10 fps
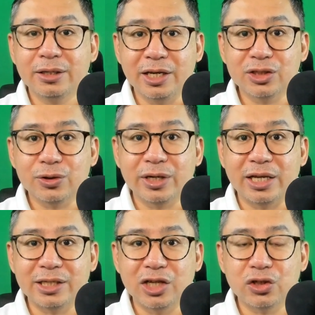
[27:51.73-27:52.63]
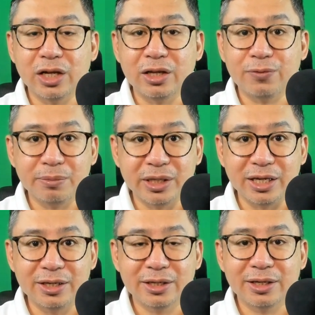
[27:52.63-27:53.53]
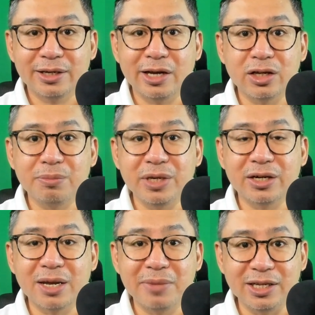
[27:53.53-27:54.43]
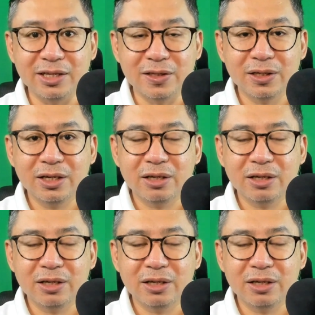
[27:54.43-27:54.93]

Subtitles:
This organizational infirmity cannot be remedied